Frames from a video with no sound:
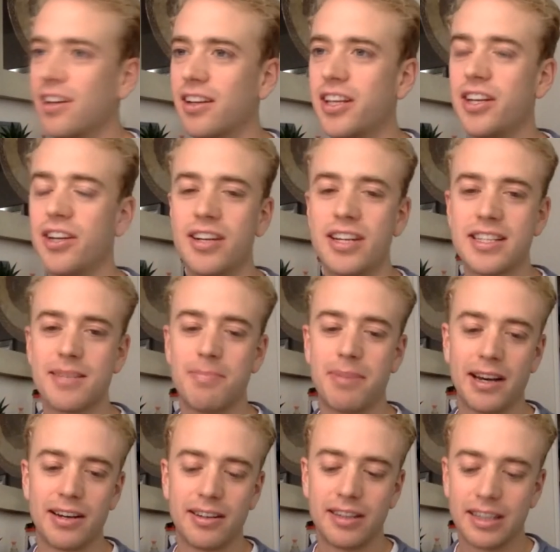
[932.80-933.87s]
curious
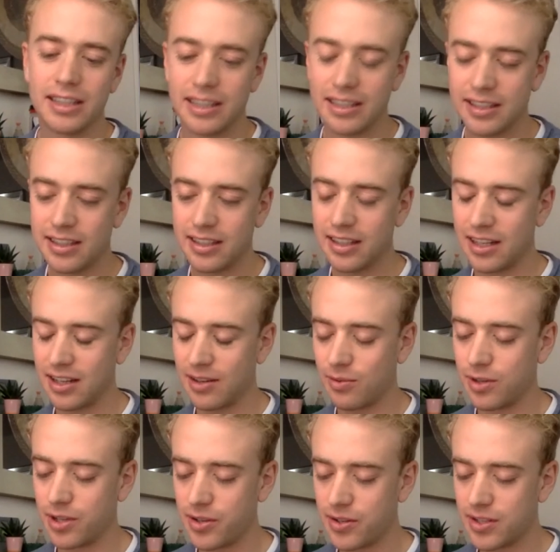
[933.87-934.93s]
about
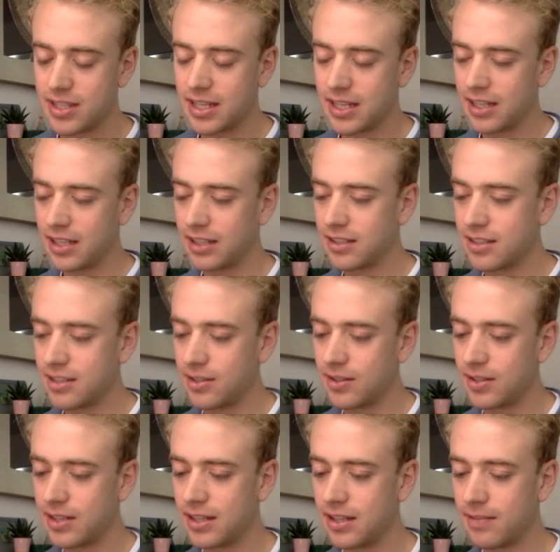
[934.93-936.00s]
what you were saying to do
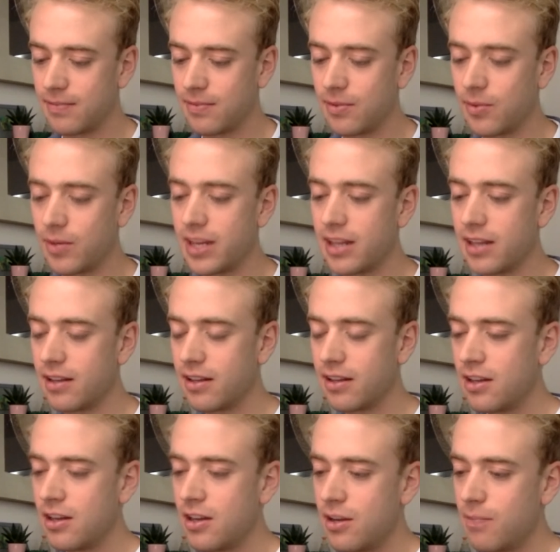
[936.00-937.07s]
with the way that
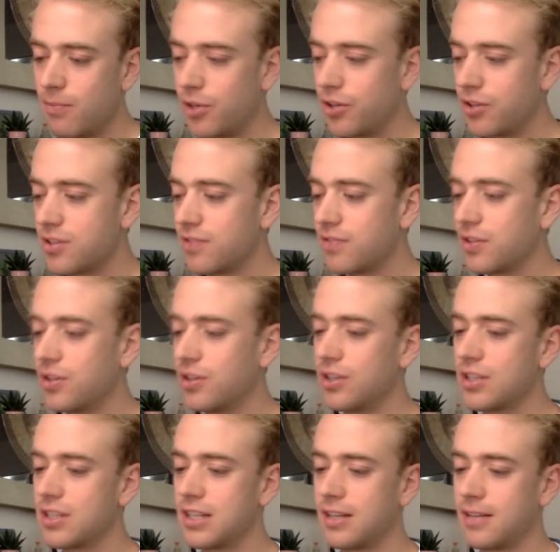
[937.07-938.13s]
models, of
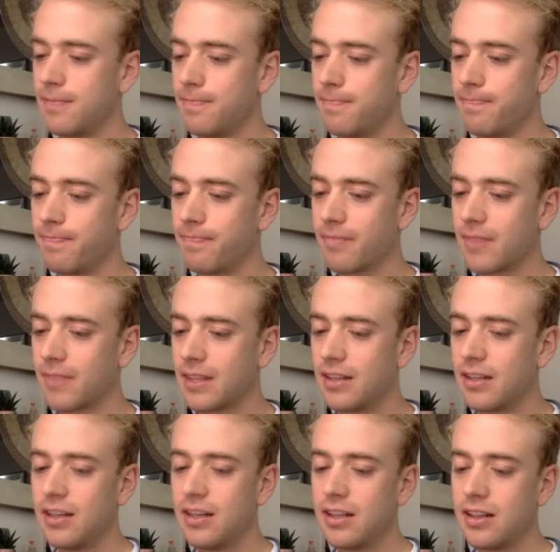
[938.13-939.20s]
course,
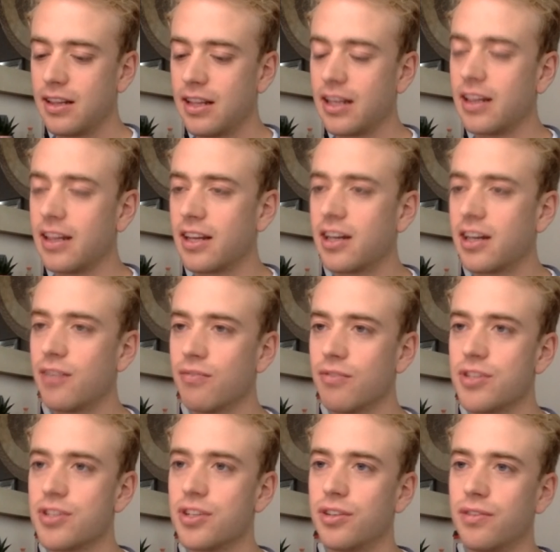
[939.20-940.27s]
they can't
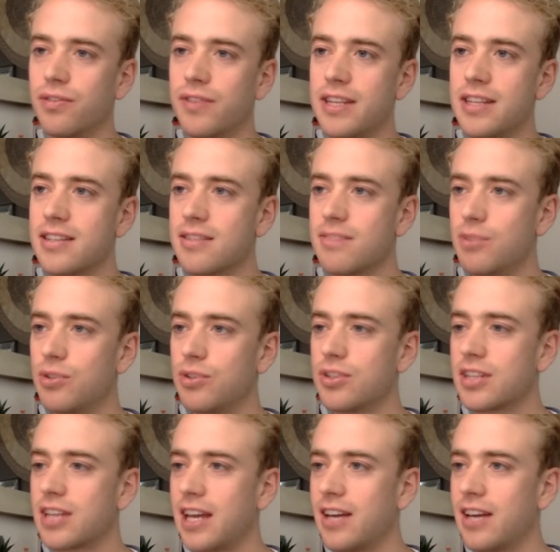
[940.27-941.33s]
resolve these small
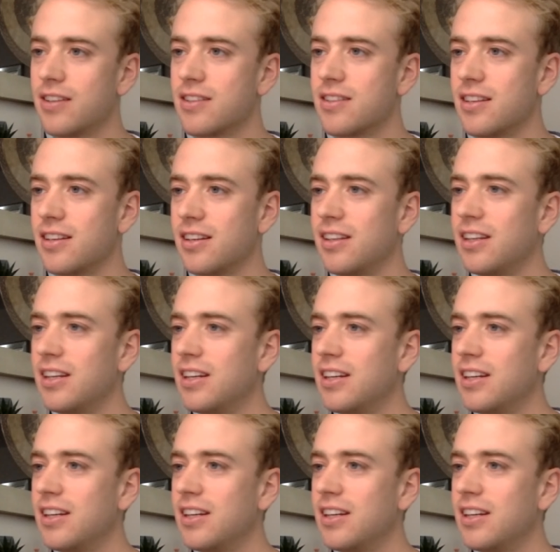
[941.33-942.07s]
scales that